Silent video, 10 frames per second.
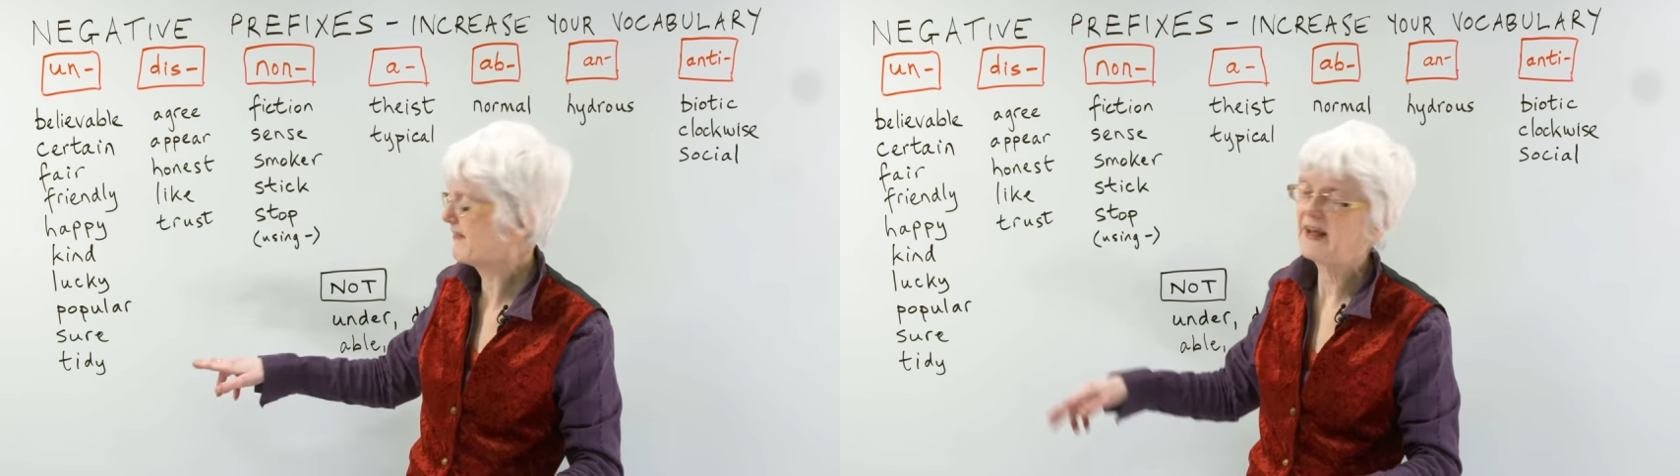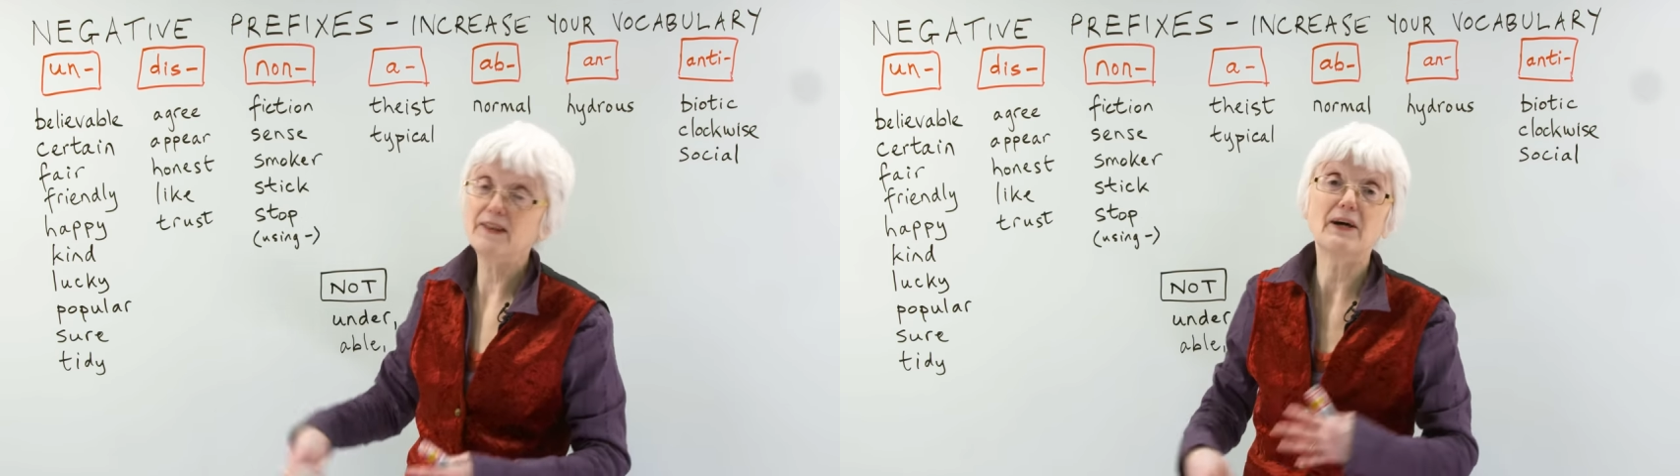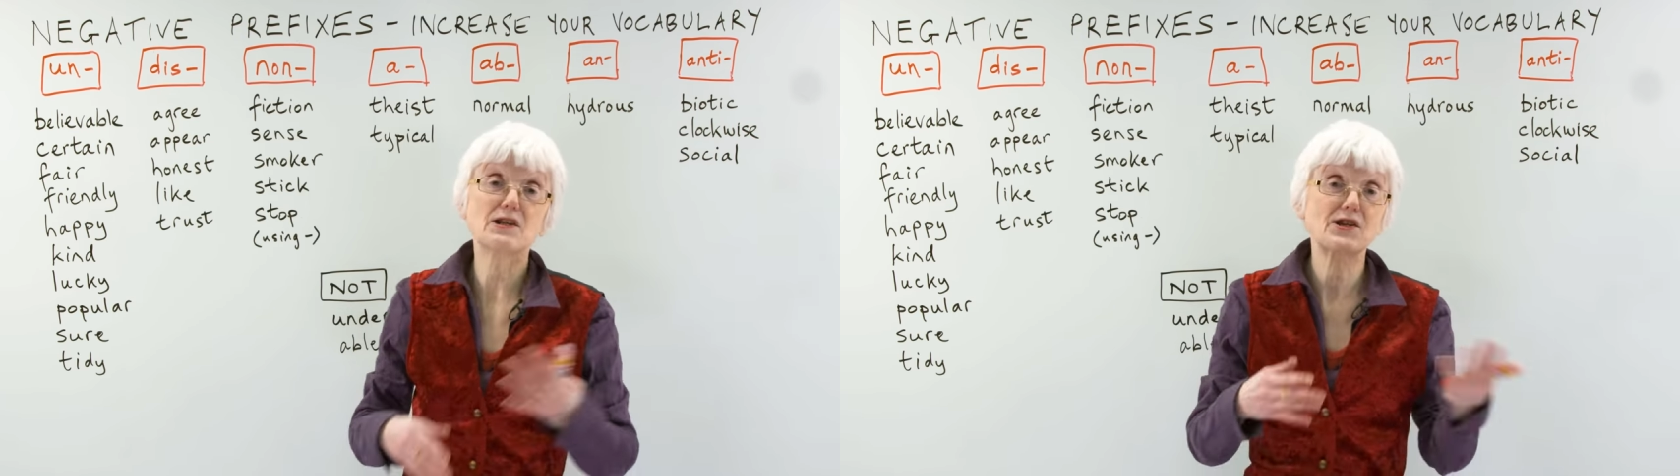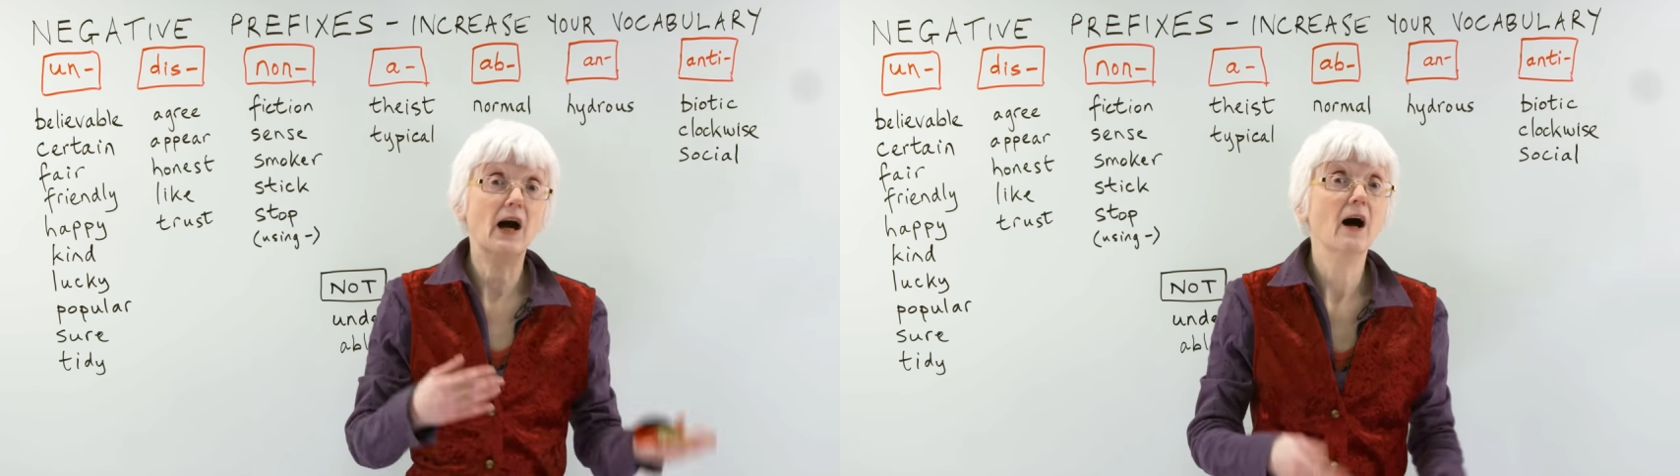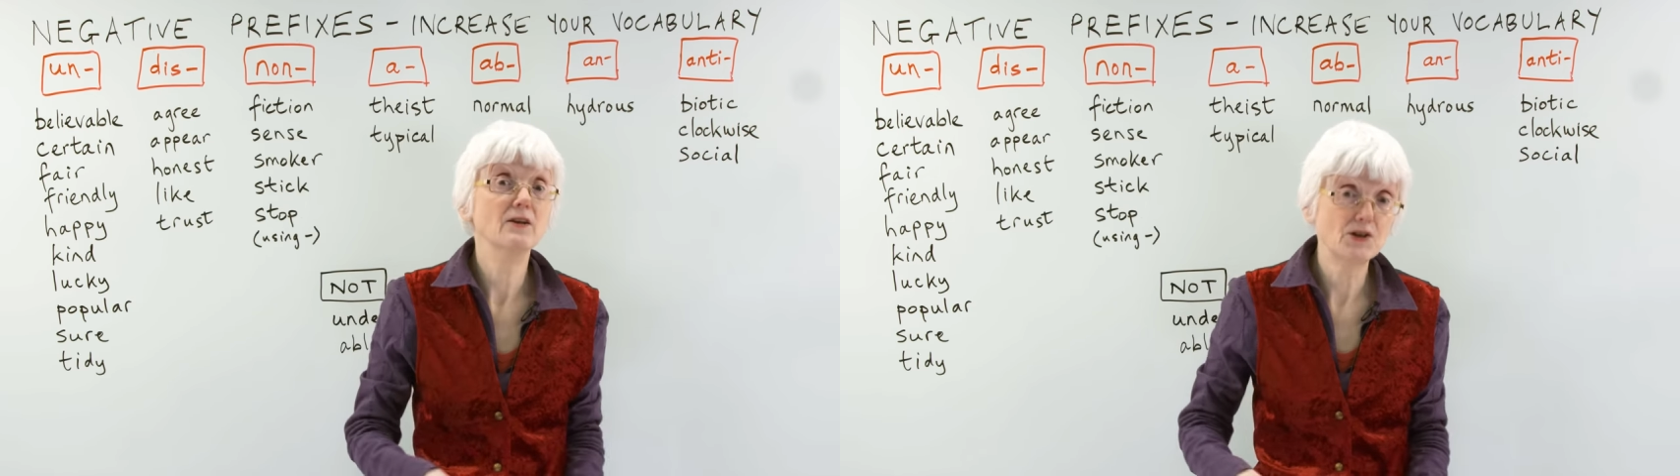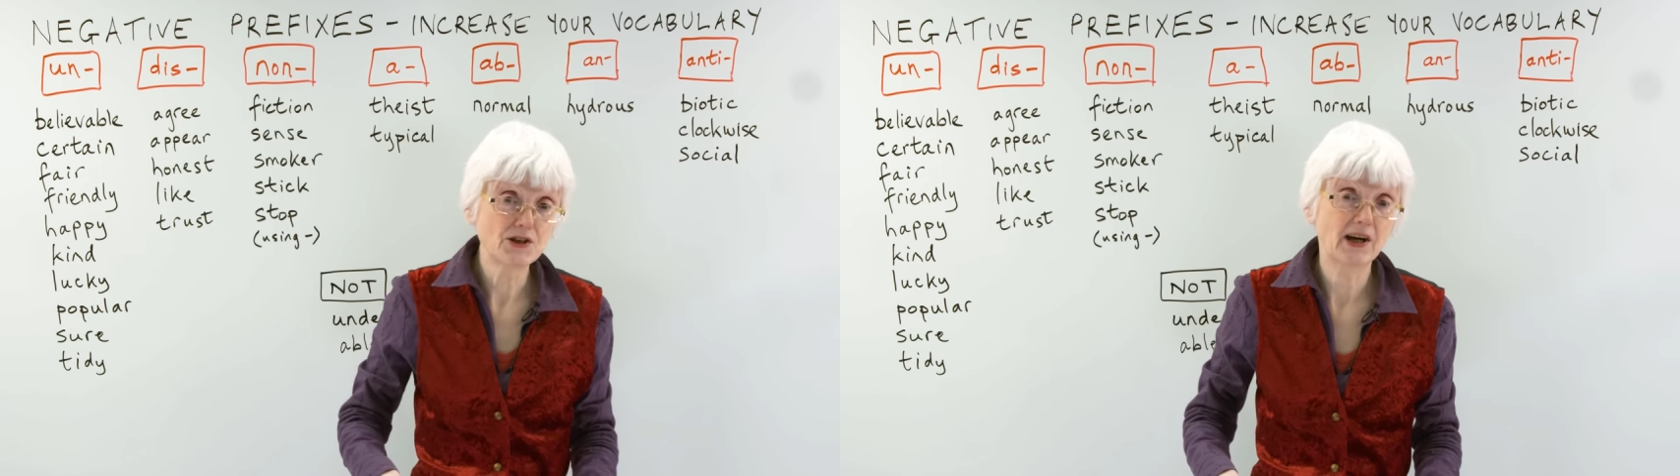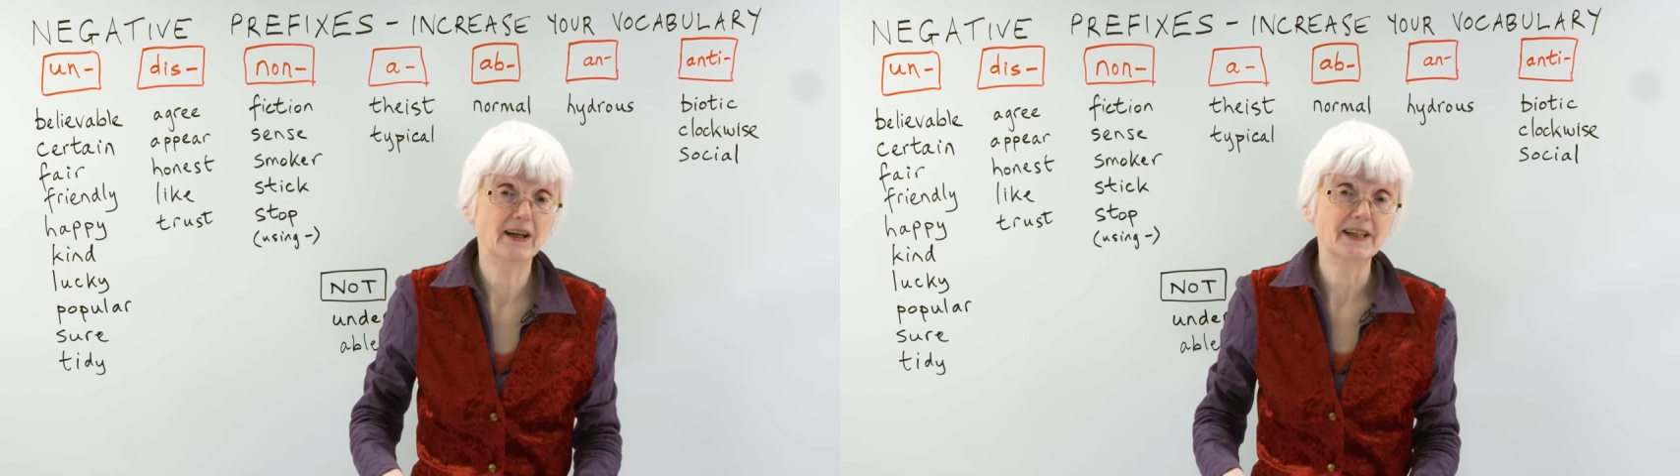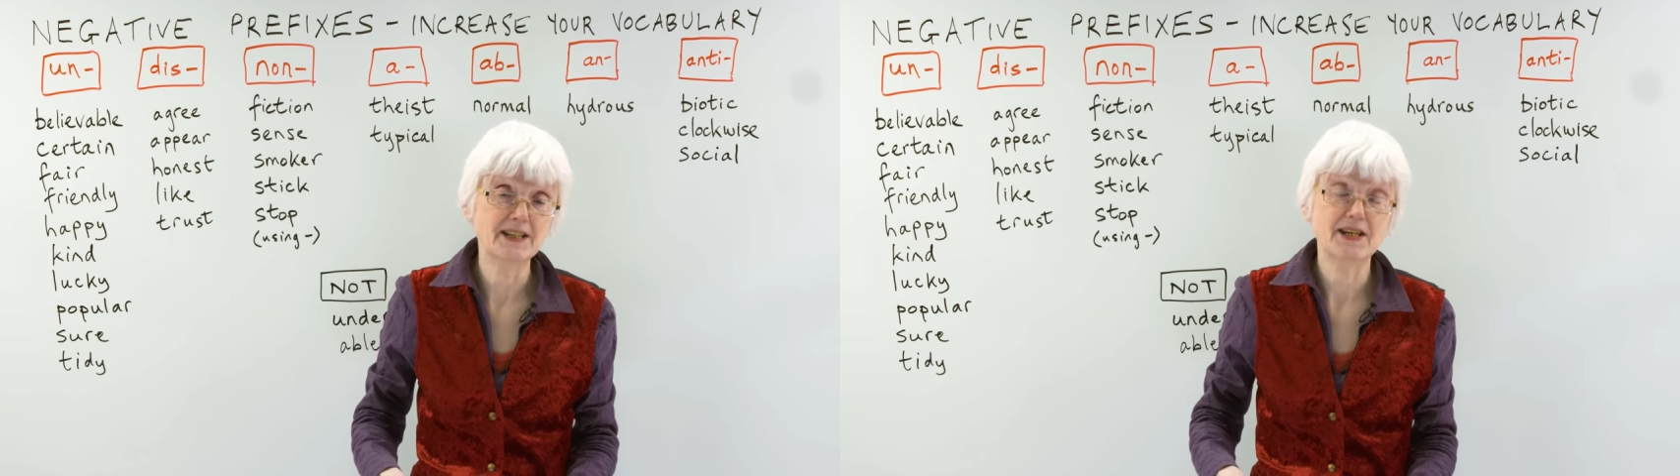then that's
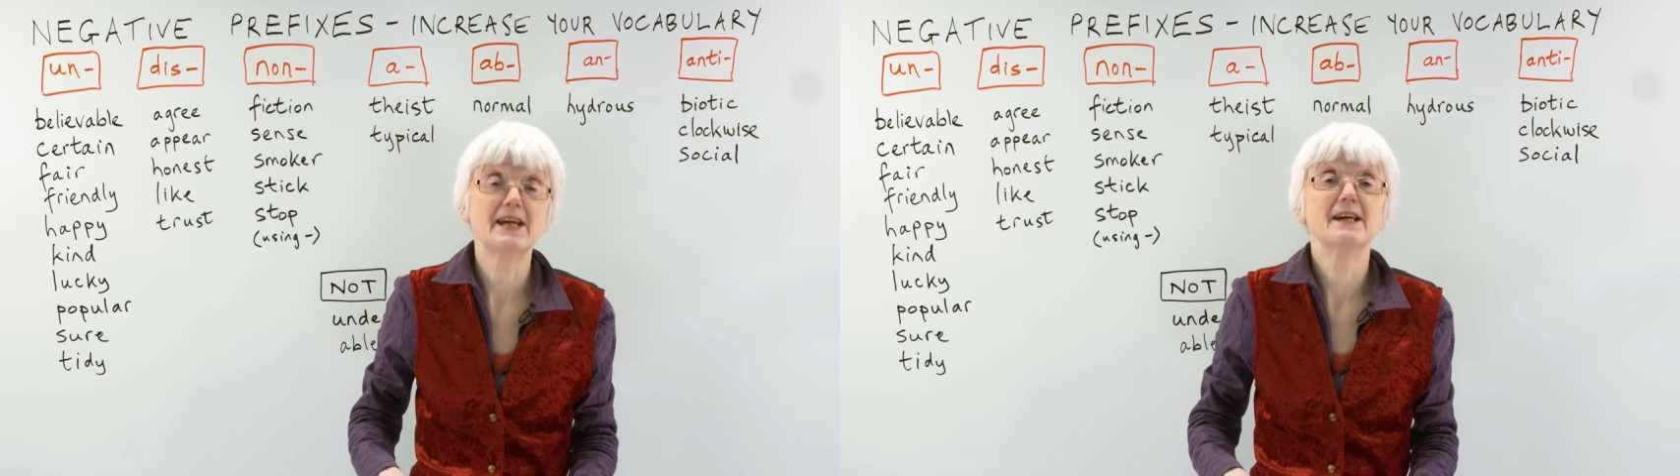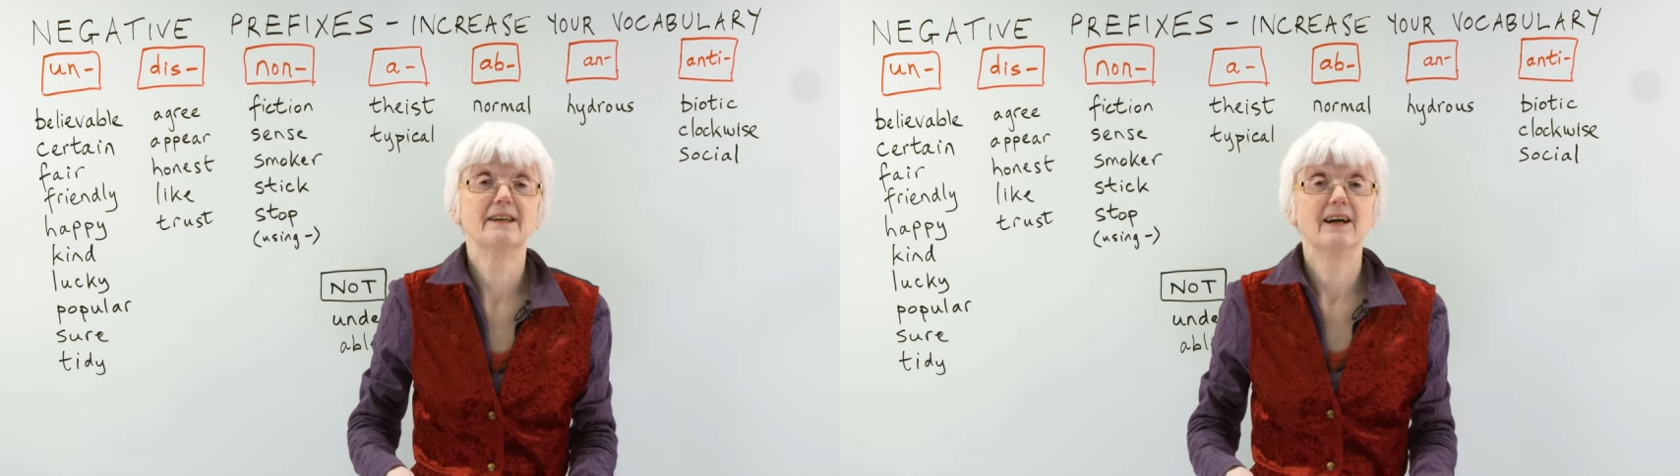untidy,